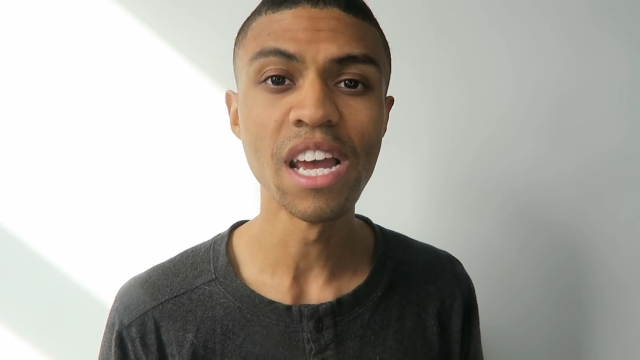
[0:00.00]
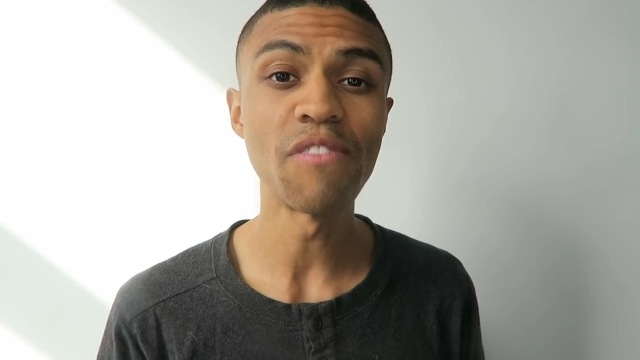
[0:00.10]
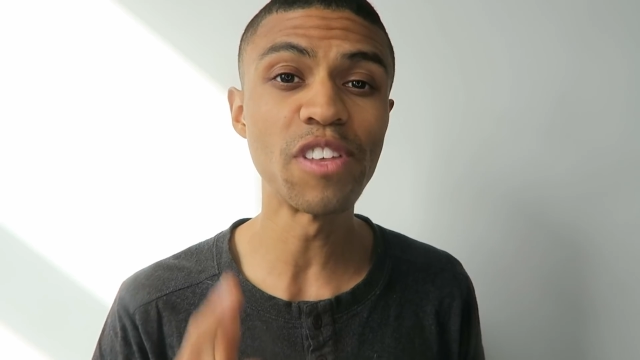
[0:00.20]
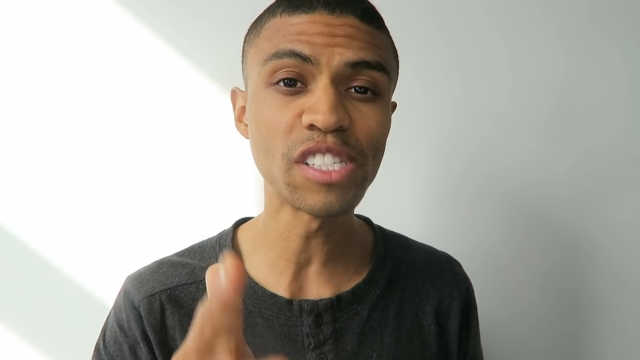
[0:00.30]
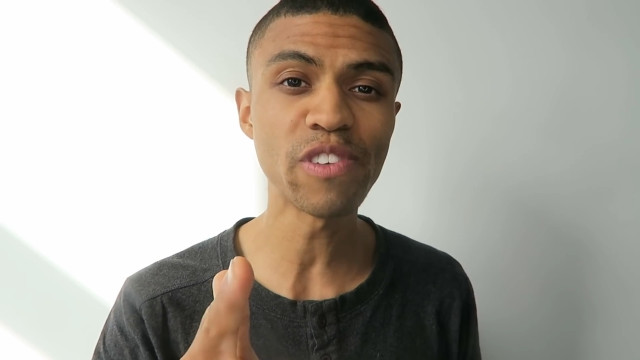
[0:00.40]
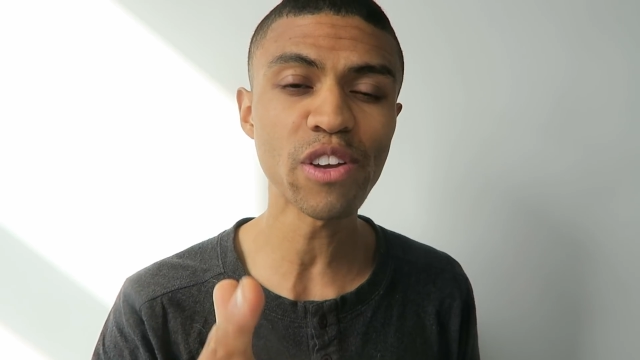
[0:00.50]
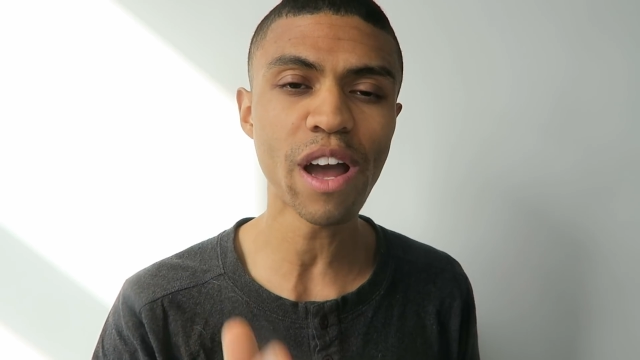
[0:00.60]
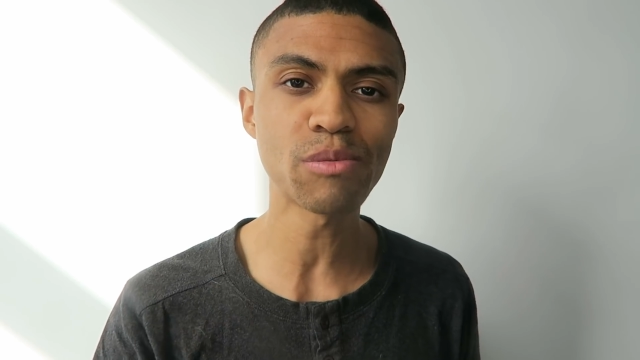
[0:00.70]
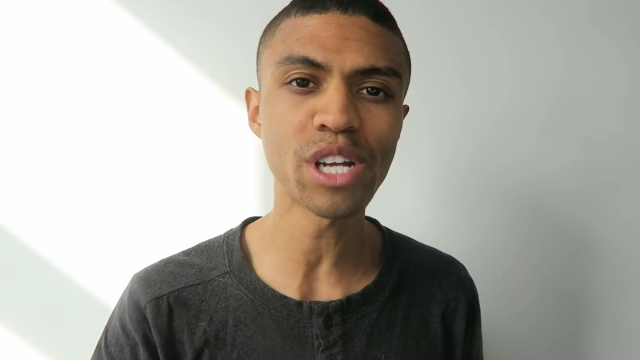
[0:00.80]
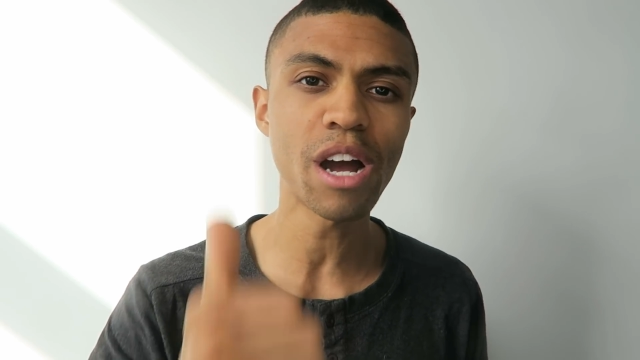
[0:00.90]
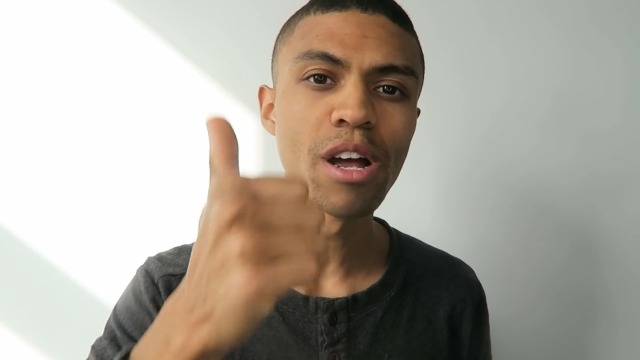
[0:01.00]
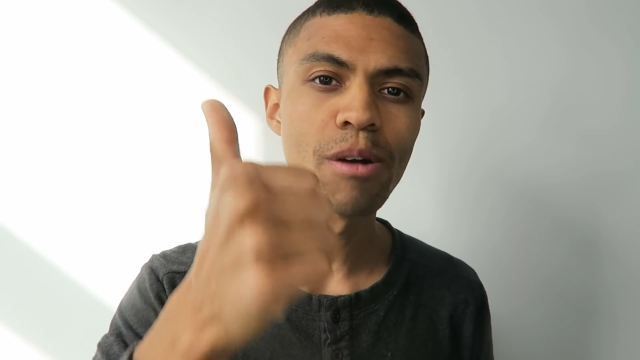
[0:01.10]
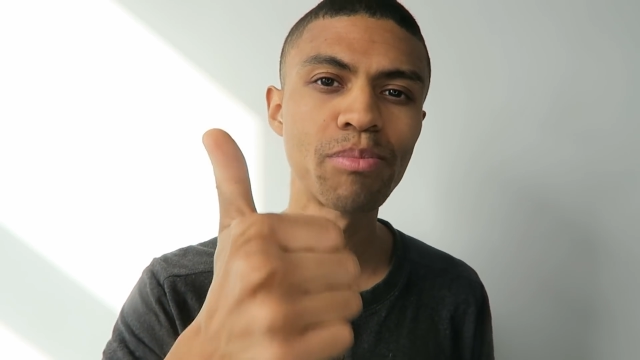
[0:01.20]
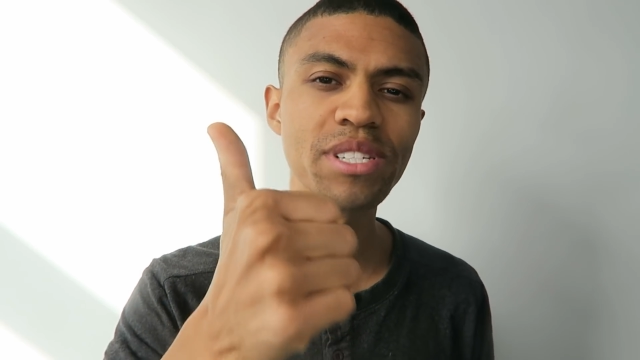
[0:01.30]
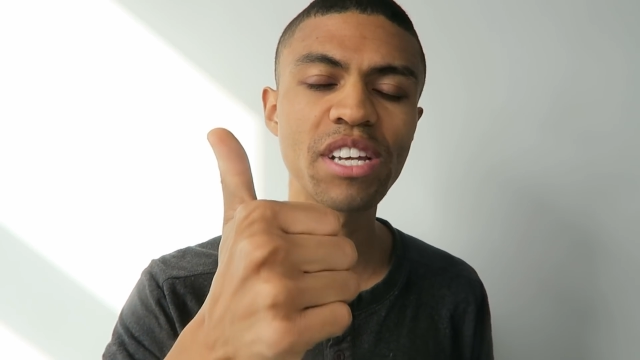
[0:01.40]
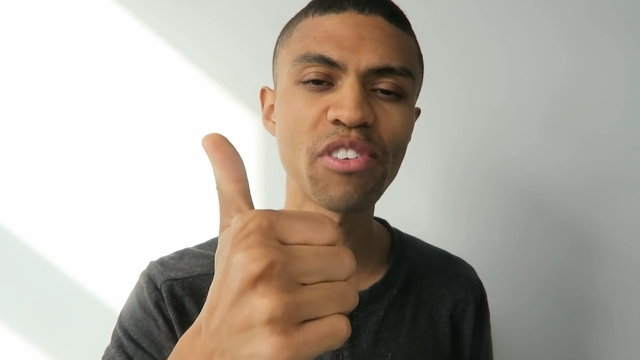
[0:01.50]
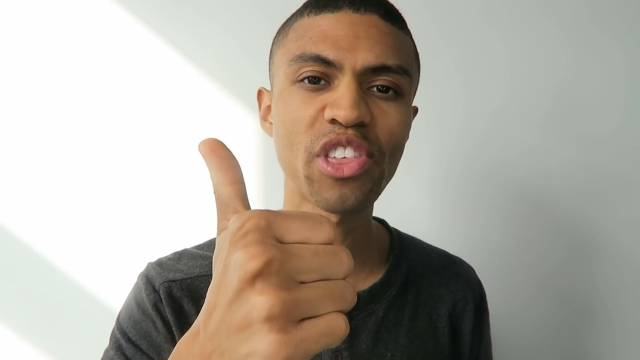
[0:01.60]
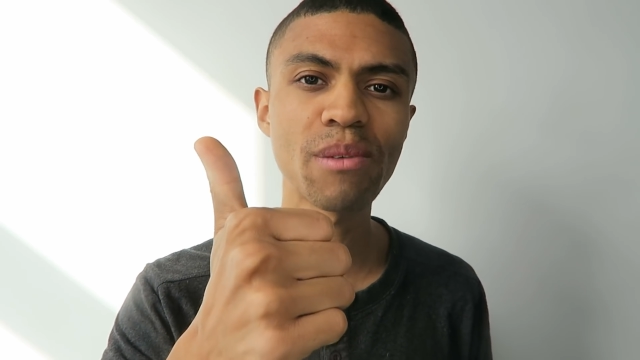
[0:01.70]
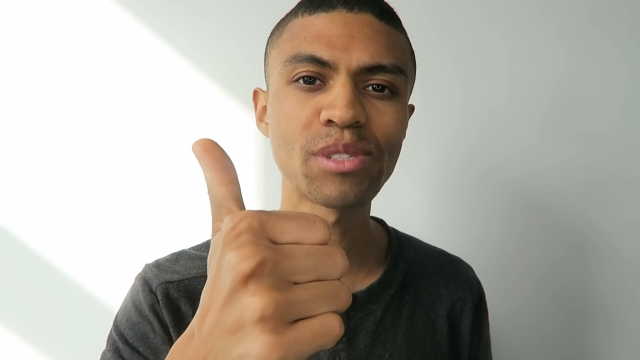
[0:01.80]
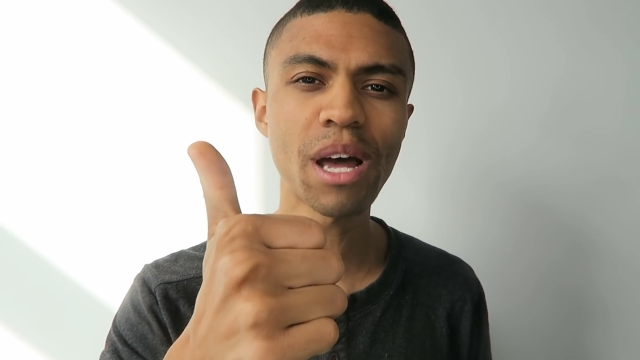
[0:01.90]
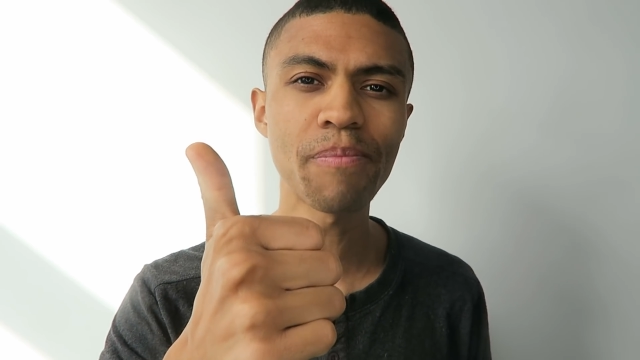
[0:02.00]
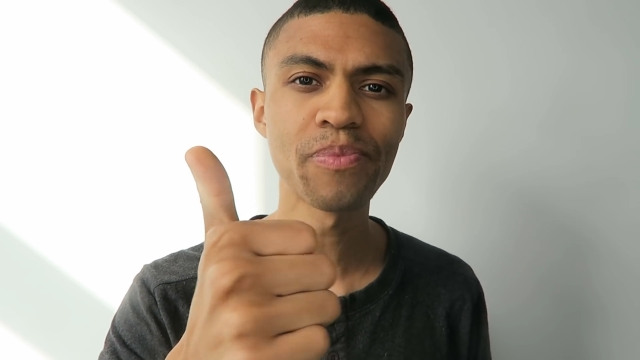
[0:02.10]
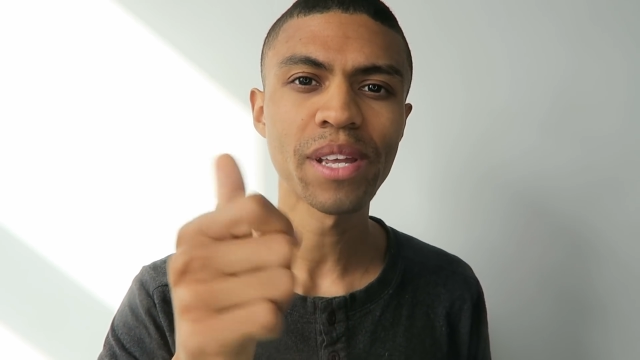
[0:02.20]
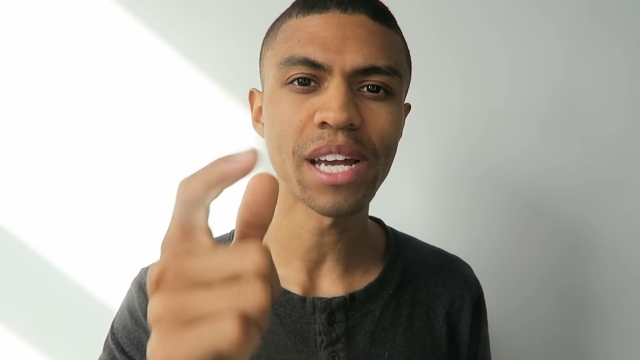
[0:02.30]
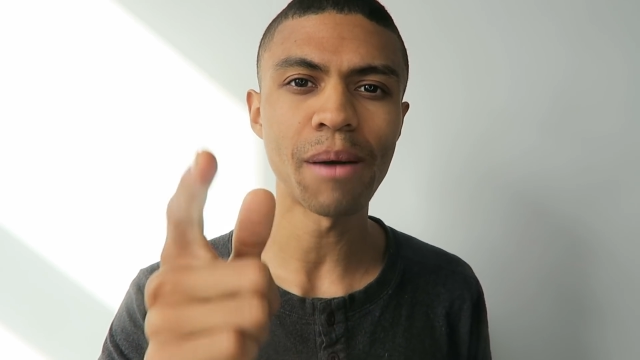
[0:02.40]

If this video helped you out, please give a thumbs up,